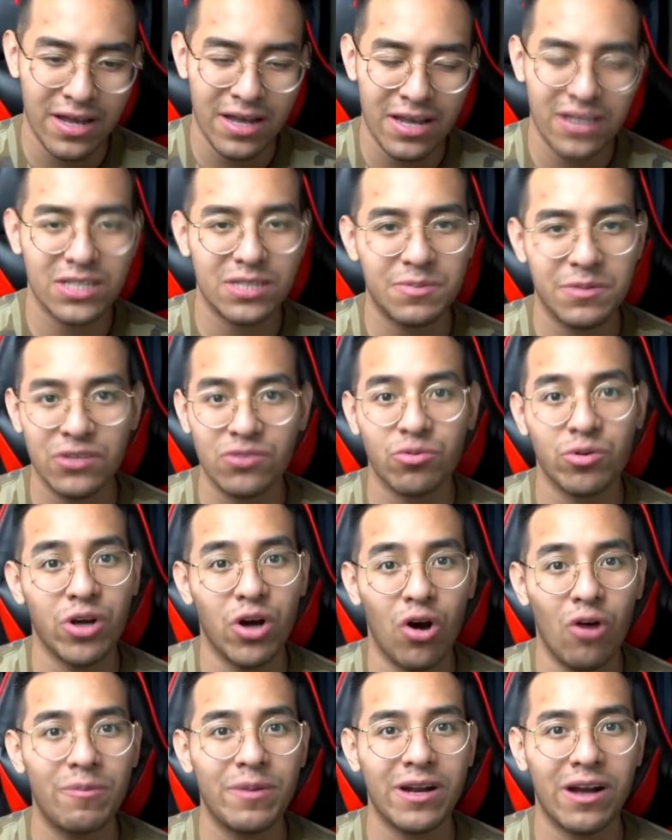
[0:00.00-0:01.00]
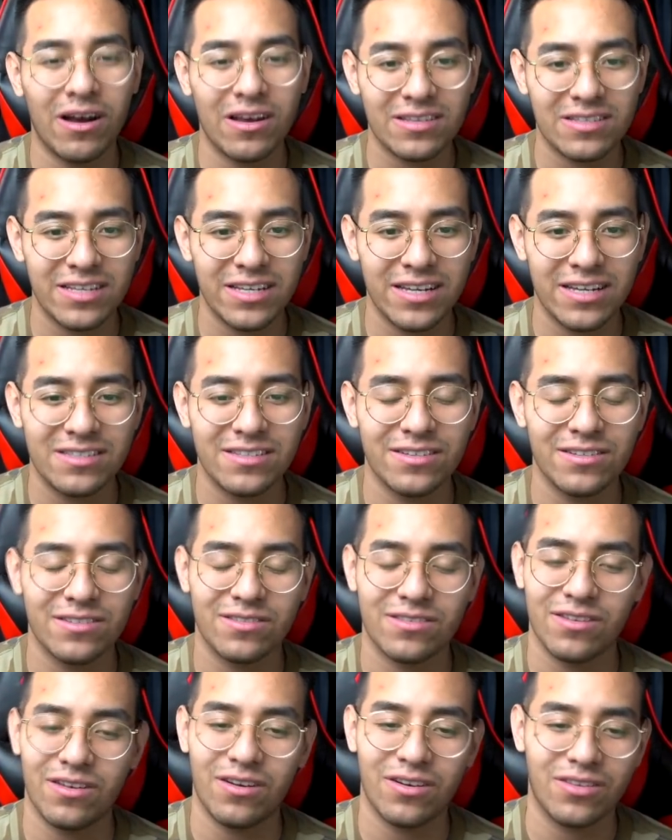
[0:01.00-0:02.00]
Just because when you open Aussie eggs, there's,
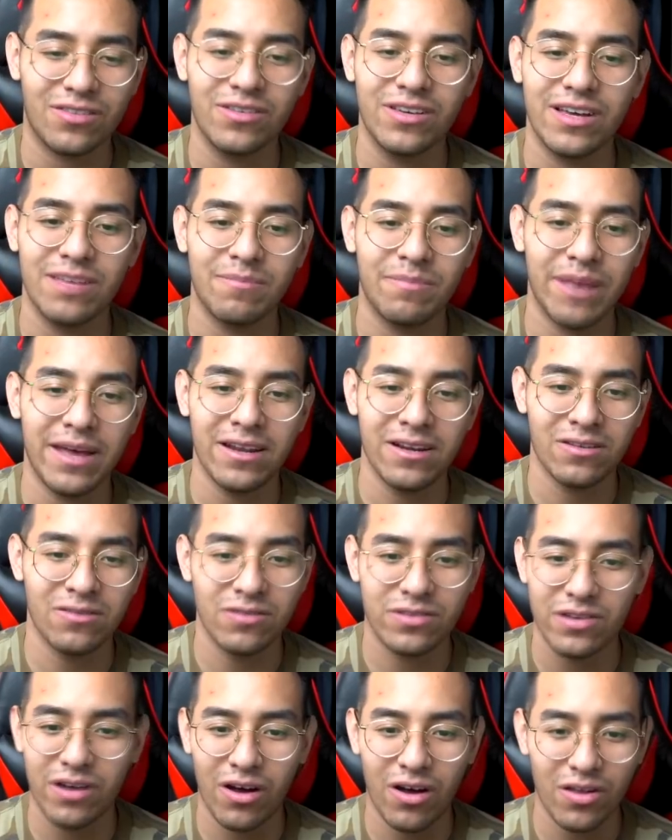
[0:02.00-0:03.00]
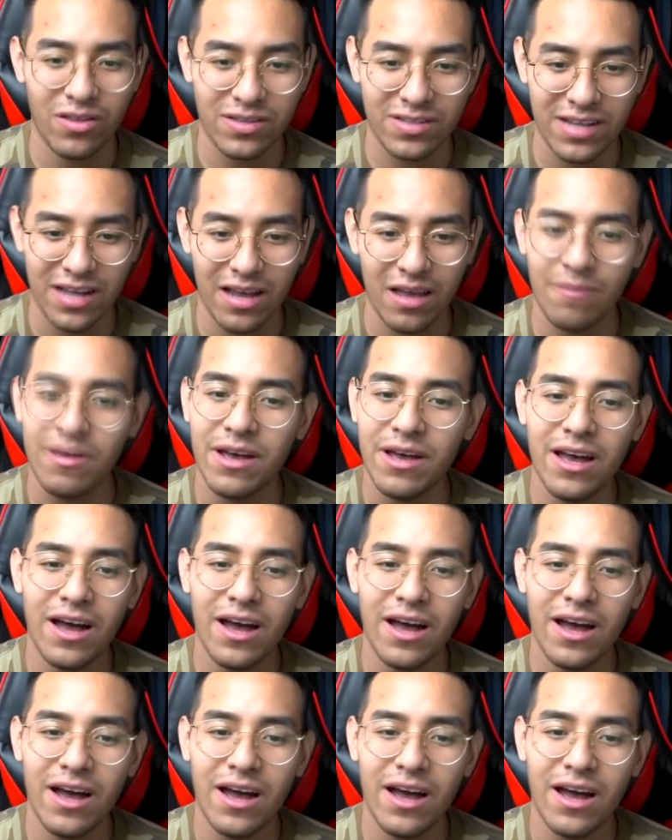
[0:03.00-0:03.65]
oh, you get Bandicoots all the time.